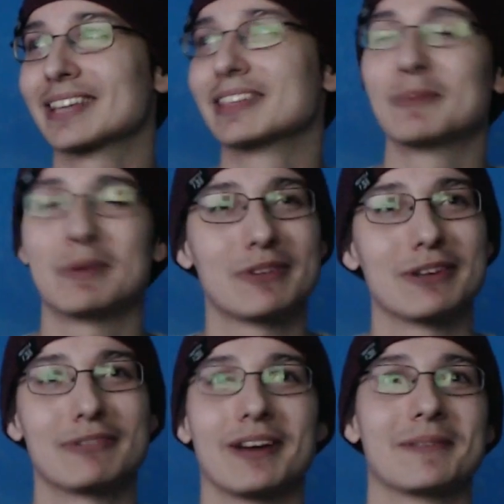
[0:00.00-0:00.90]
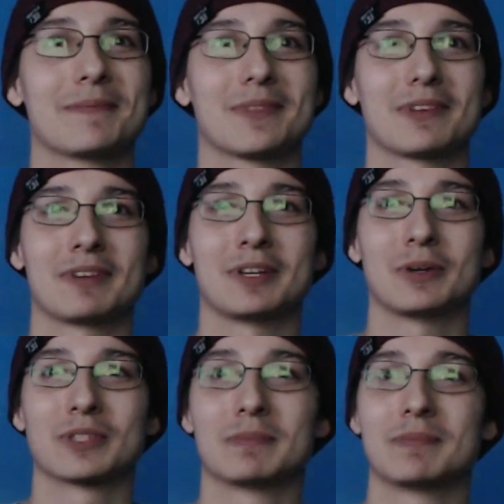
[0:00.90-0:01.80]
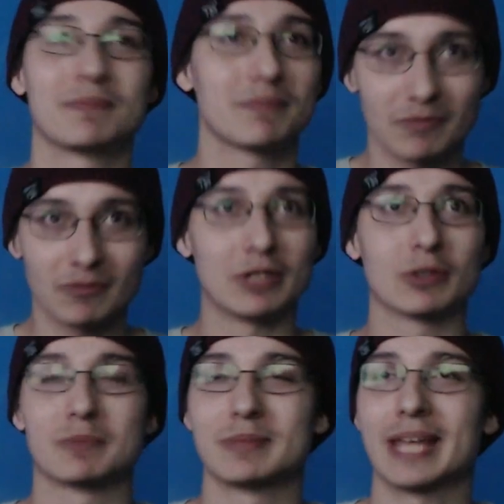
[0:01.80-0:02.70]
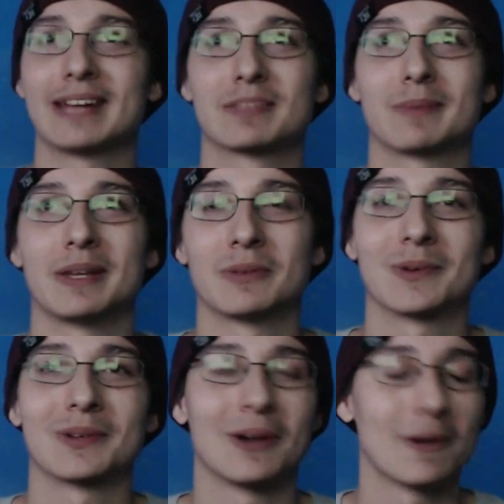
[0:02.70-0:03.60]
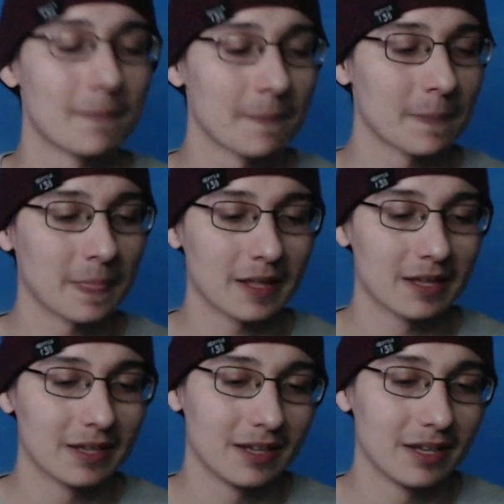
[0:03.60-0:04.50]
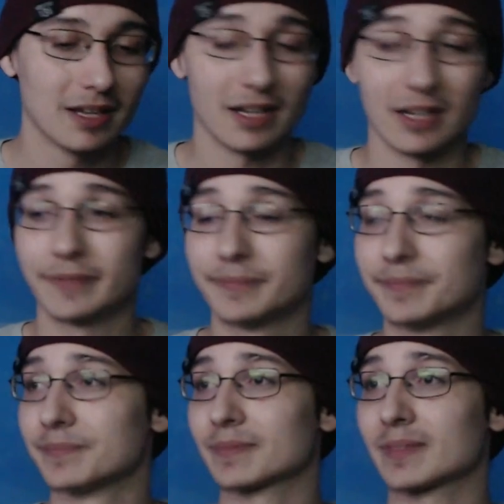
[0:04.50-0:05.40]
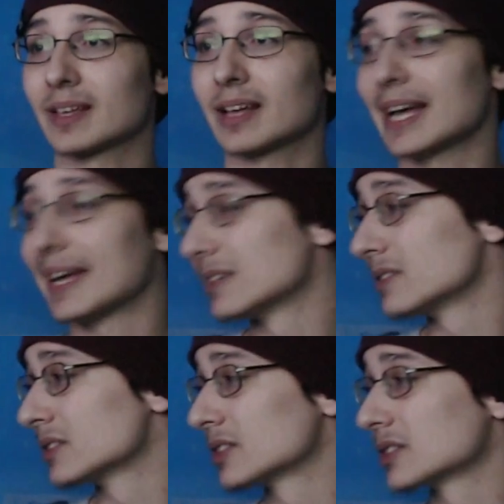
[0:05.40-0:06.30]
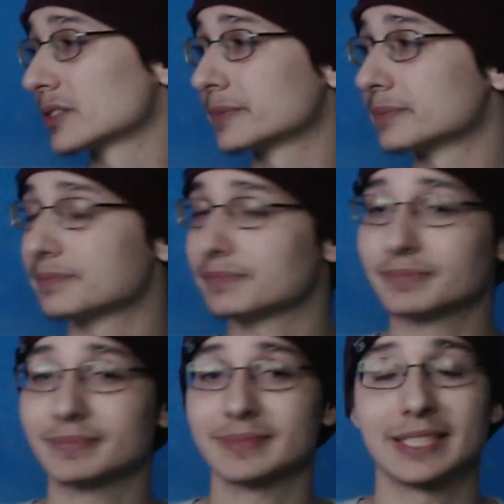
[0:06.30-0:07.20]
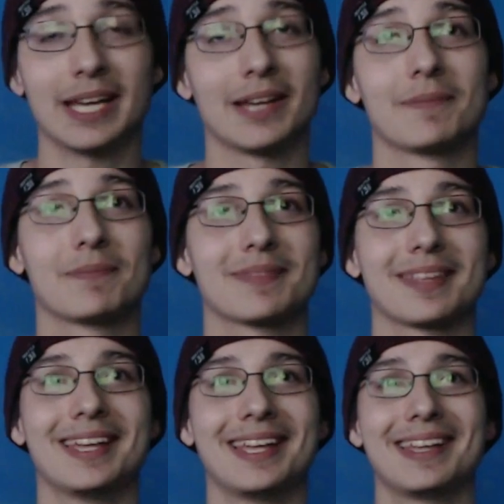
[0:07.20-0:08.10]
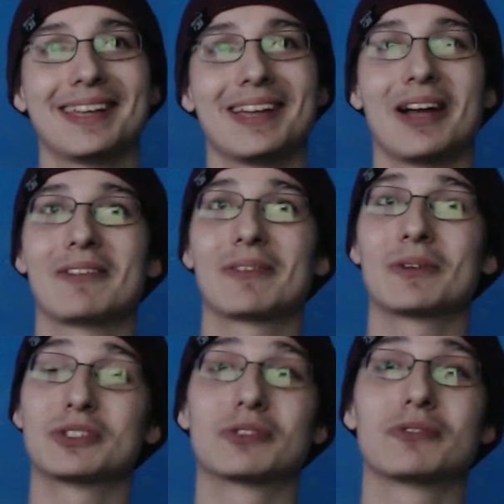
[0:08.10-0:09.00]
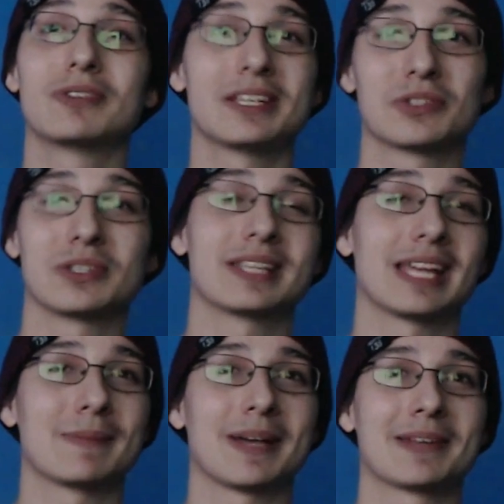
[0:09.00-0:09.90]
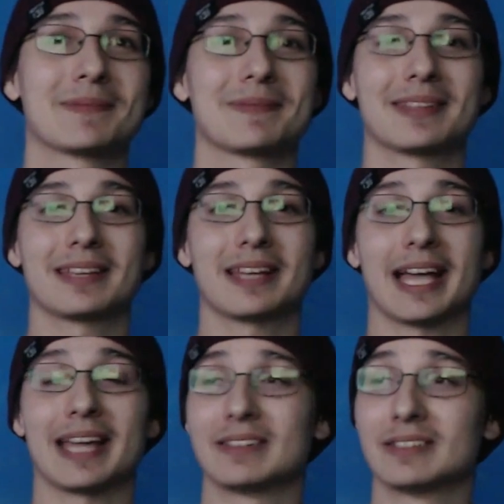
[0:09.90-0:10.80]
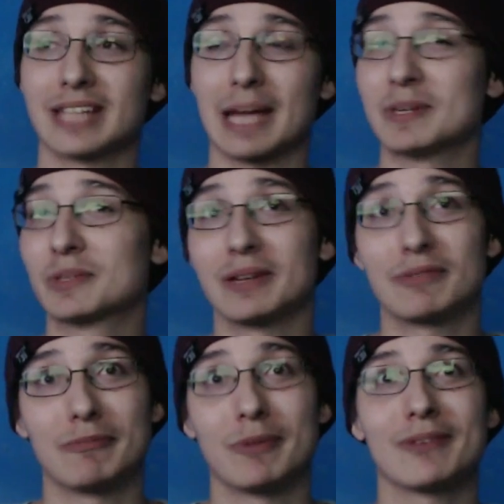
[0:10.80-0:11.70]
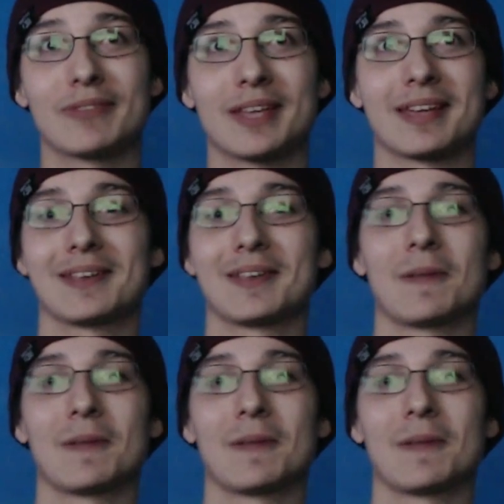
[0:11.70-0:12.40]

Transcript: So I think it'll be really fun, really awesome day to spend and whatnot. And yeah, I want you to really enjoy your day, man, and happy 25th birthday.